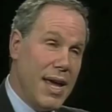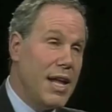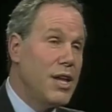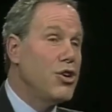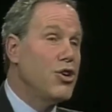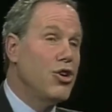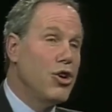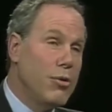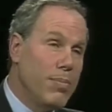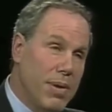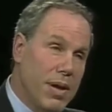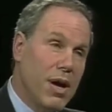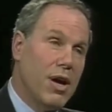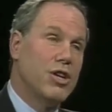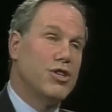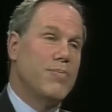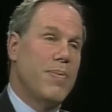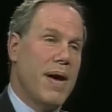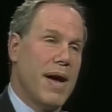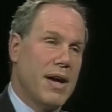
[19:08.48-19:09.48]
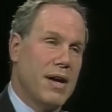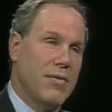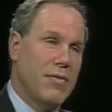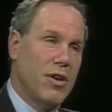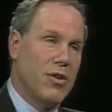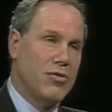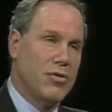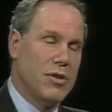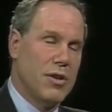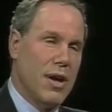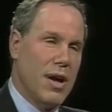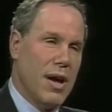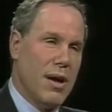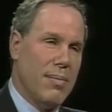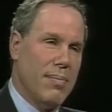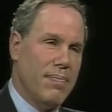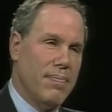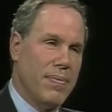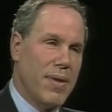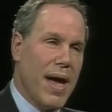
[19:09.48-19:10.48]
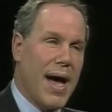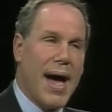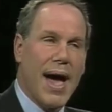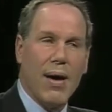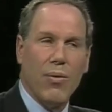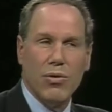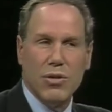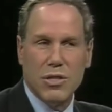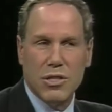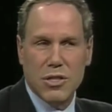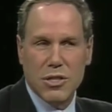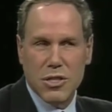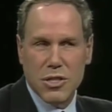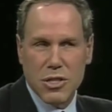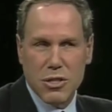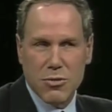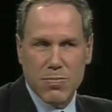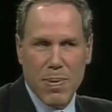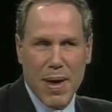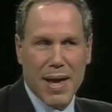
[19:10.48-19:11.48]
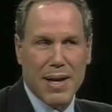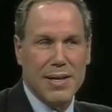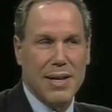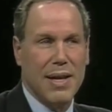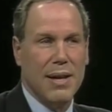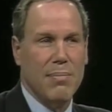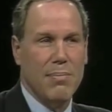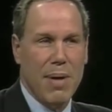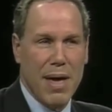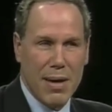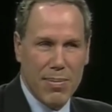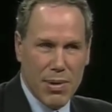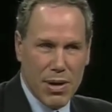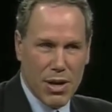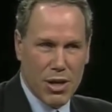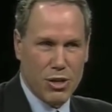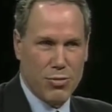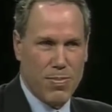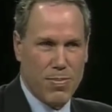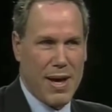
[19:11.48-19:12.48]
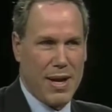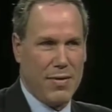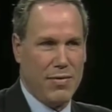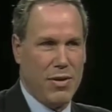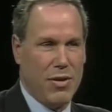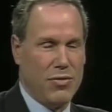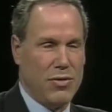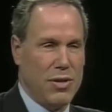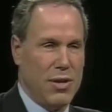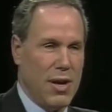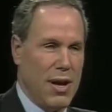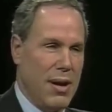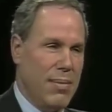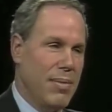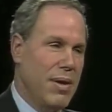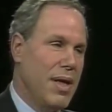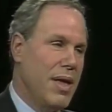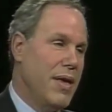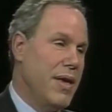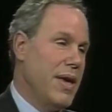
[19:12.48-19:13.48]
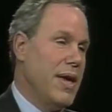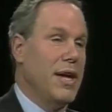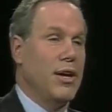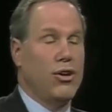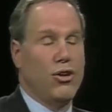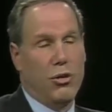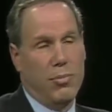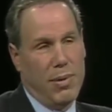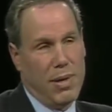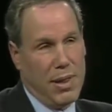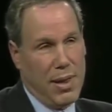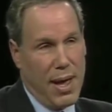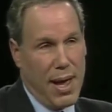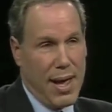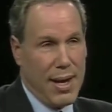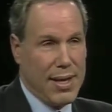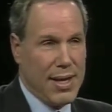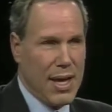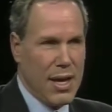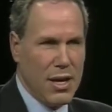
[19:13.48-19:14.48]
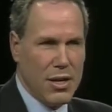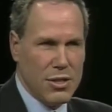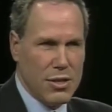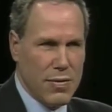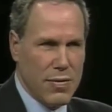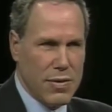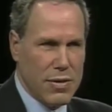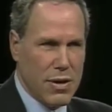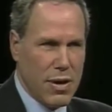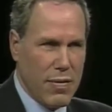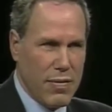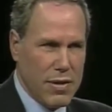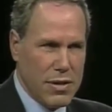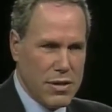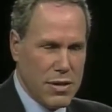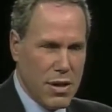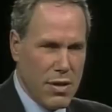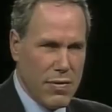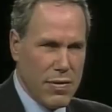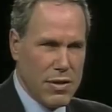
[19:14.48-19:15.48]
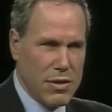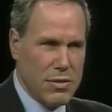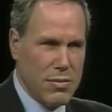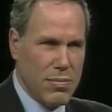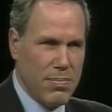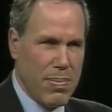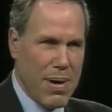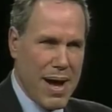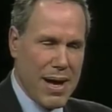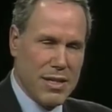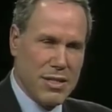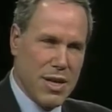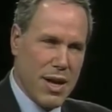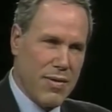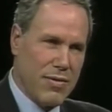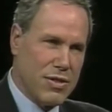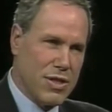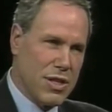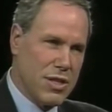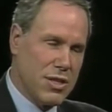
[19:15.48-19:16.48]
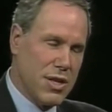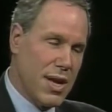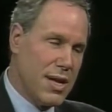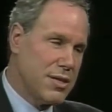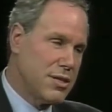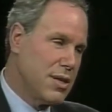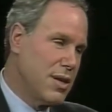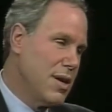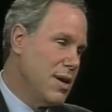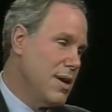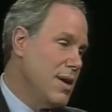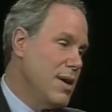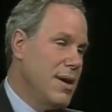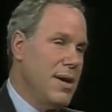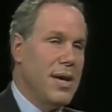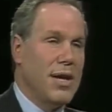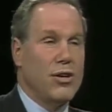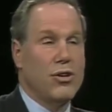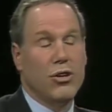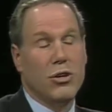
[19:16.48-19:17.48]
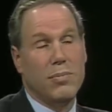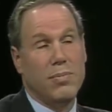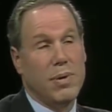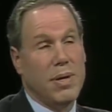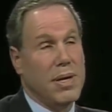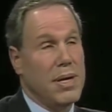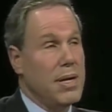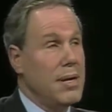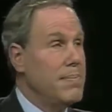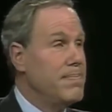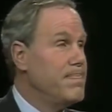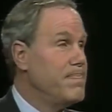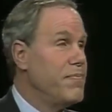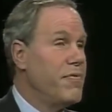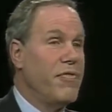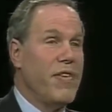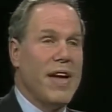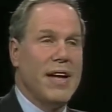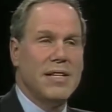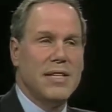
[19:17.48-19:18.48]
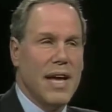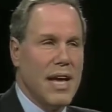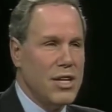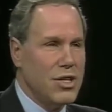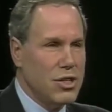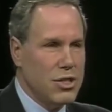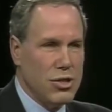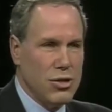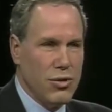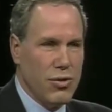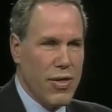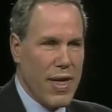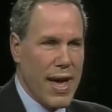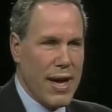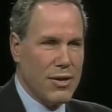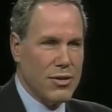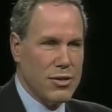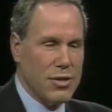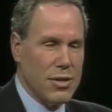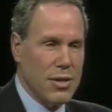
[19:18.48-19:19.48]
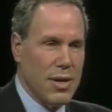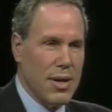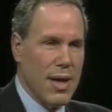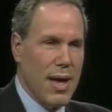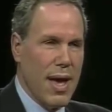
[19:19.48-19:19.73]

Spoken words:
It could be Hunchback of Notre Dame. I would suspect it may be Hunchback of Notre Dame. It could be Lion King because of its box office success. It could be Fantasia 2000.